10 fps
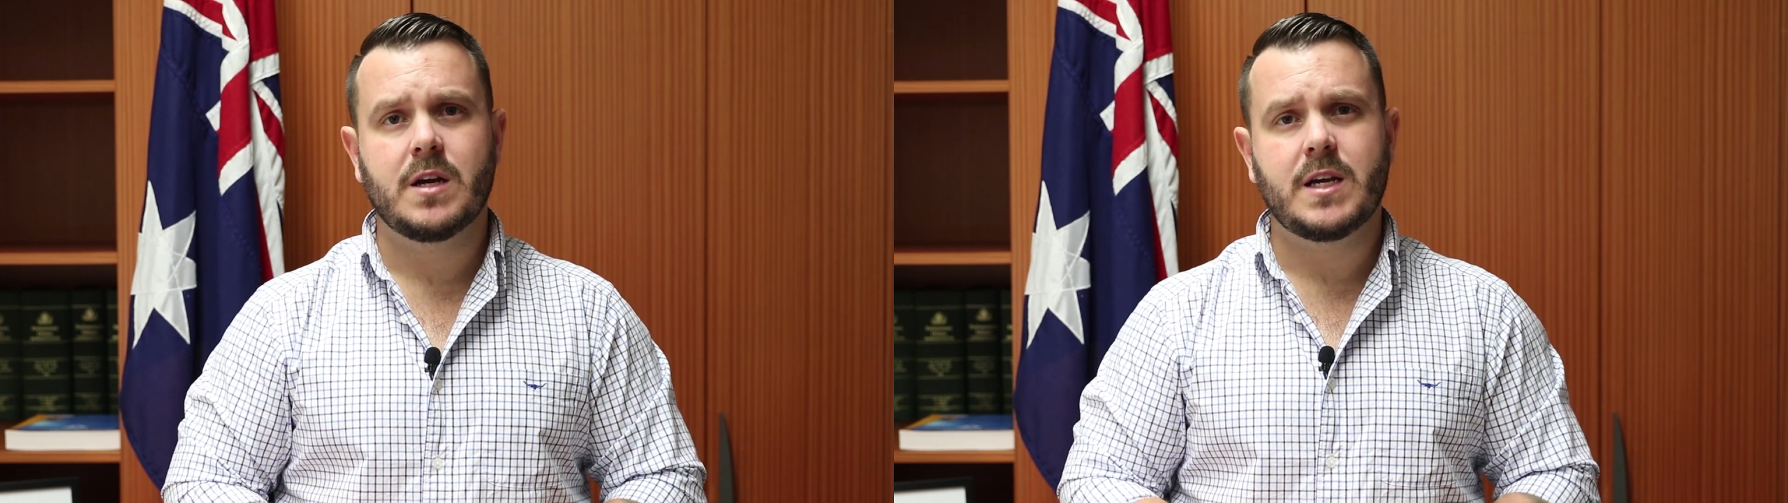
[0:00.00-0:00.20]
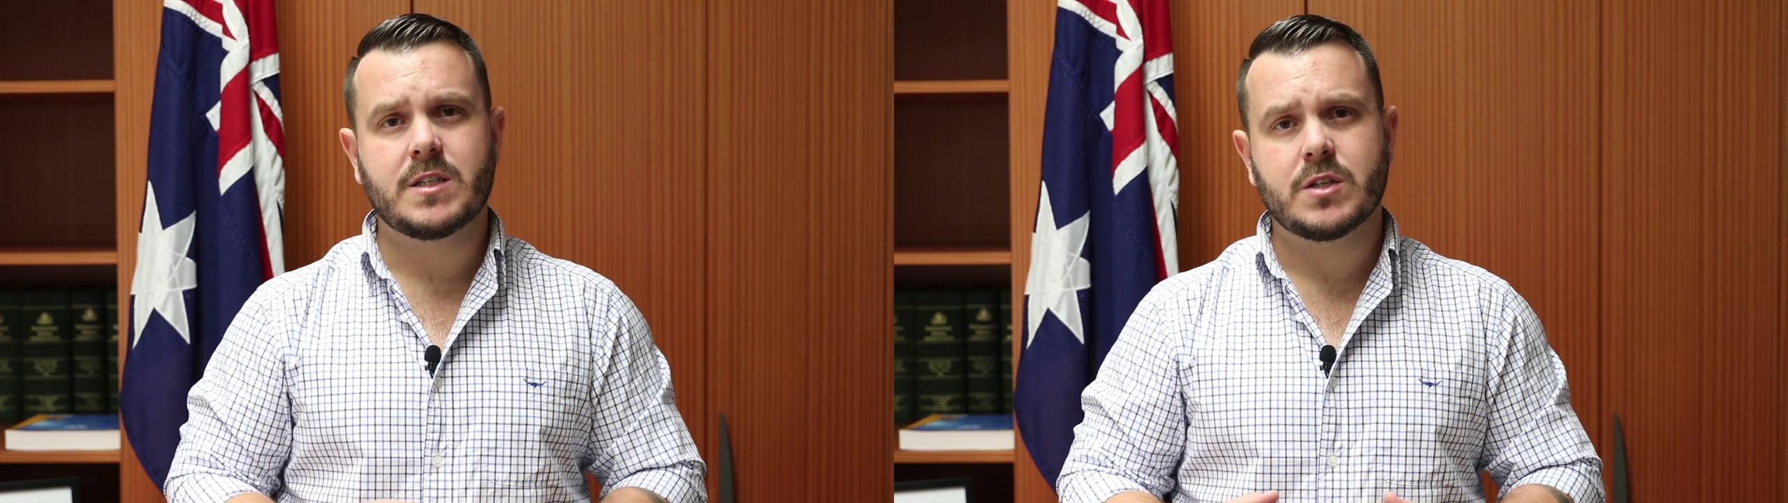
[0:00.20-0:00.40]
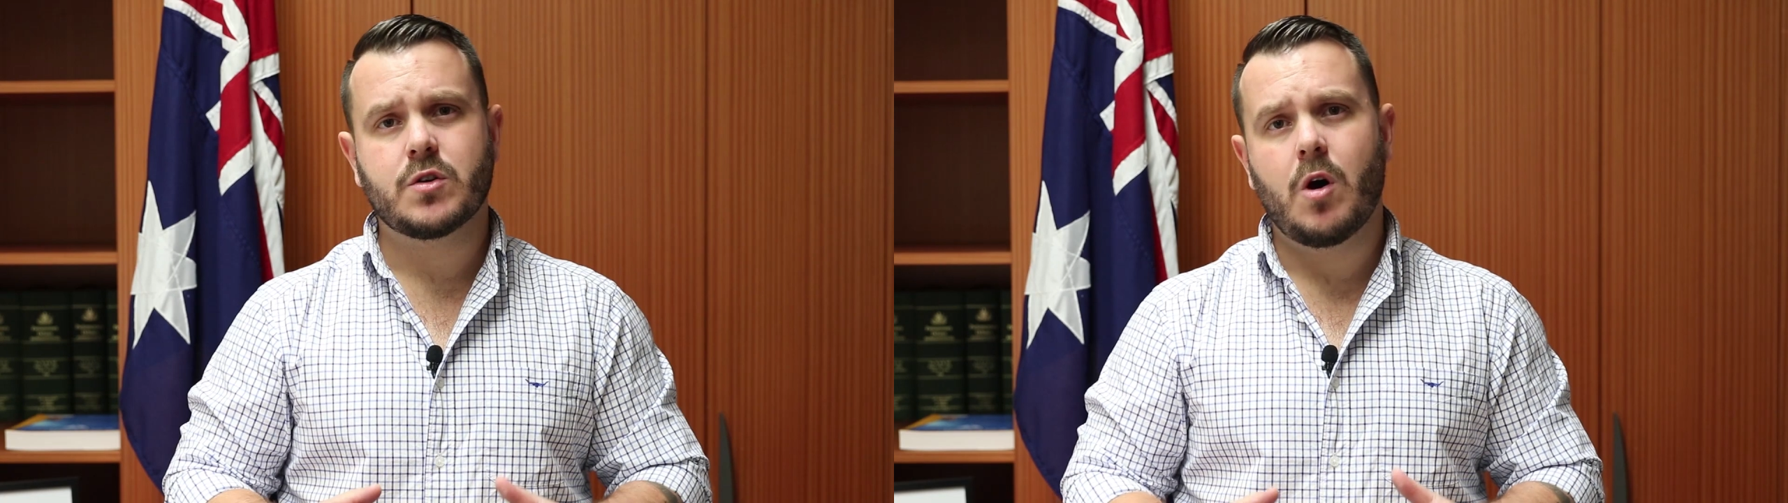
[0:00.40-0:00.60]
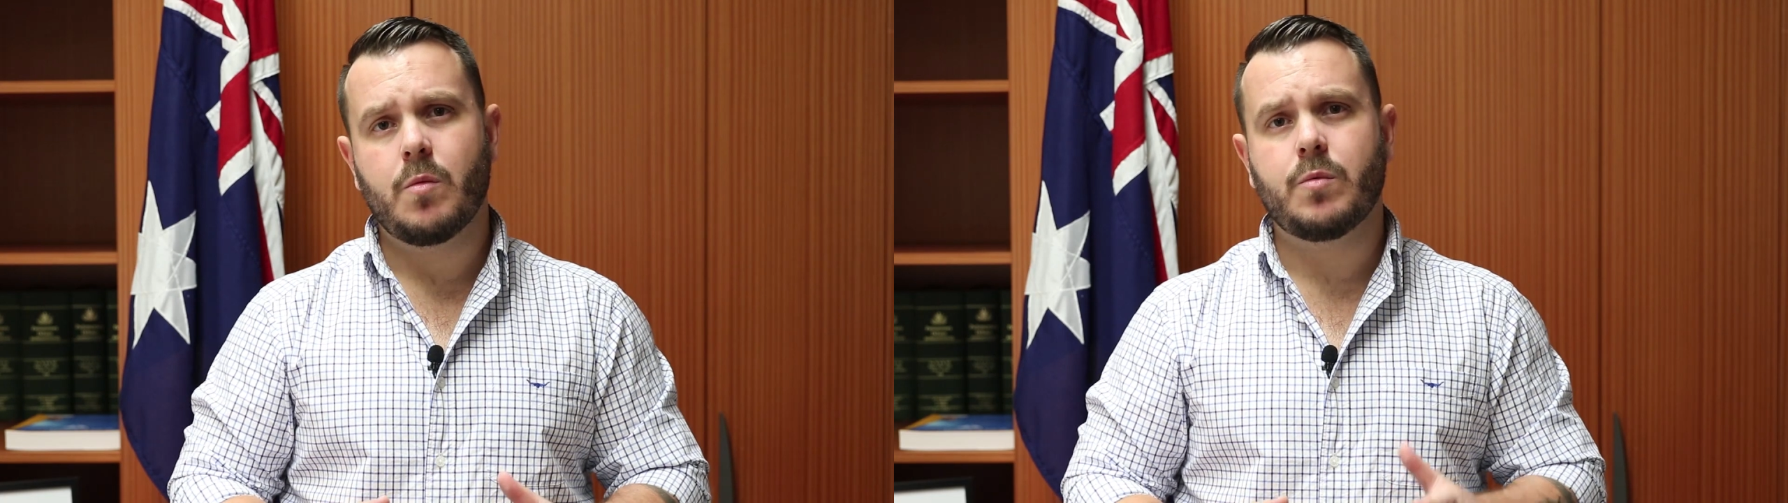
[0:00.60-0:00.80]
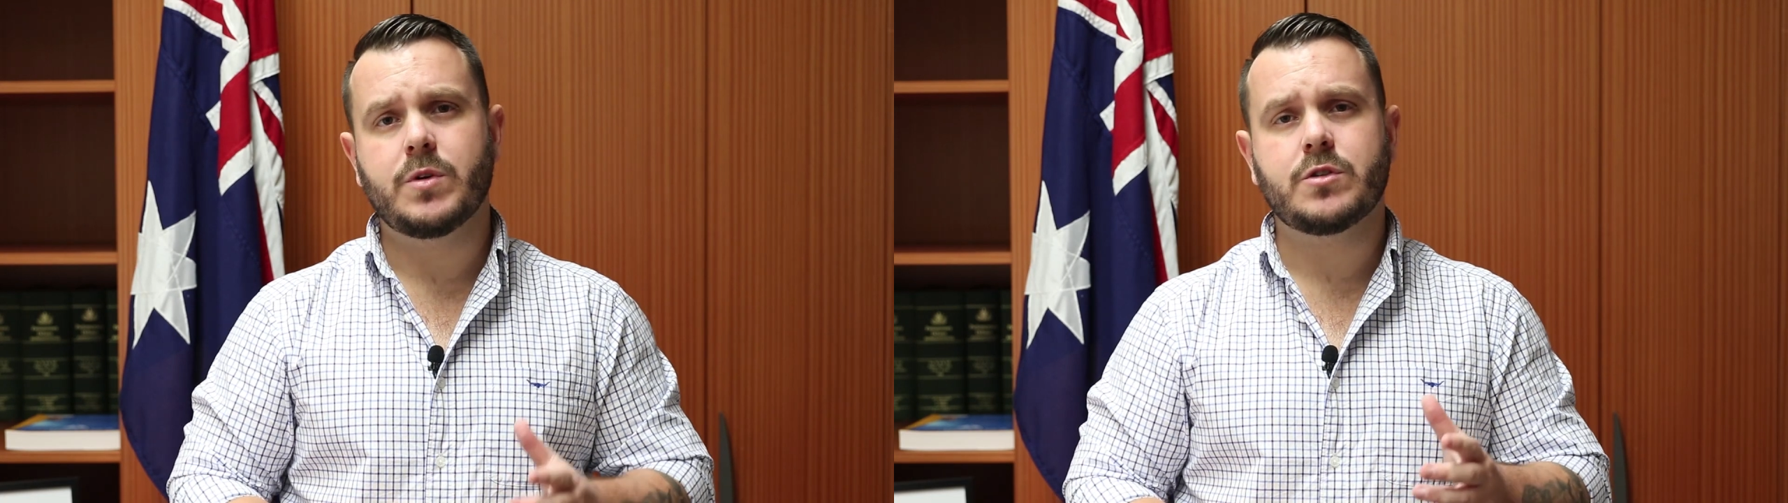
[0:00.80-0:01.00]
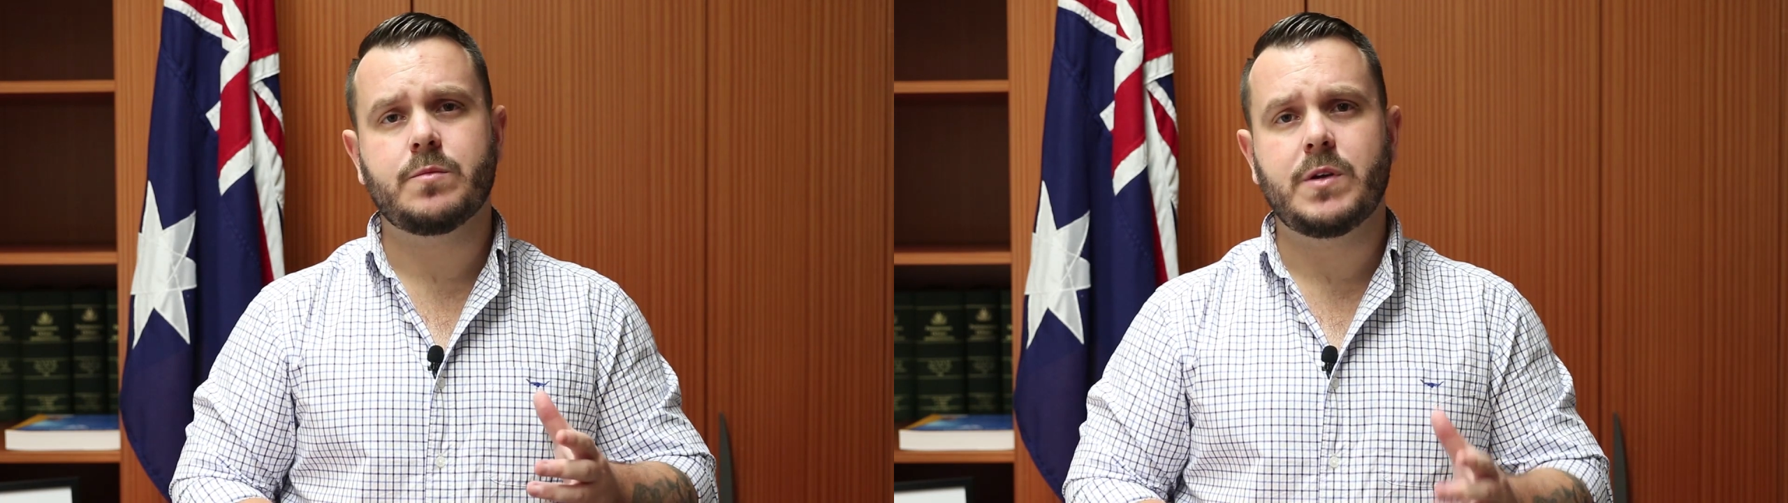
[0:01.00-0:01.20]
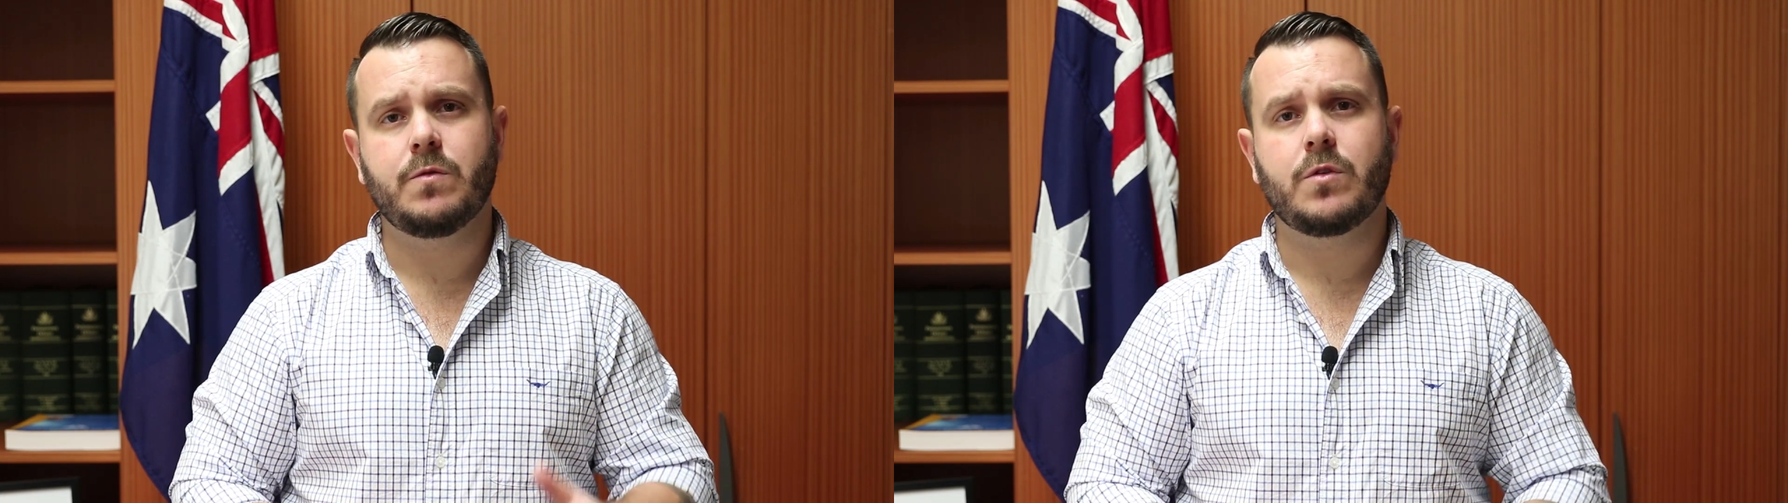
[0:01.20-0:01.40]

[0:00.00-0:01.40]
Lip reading: it's a time where we should be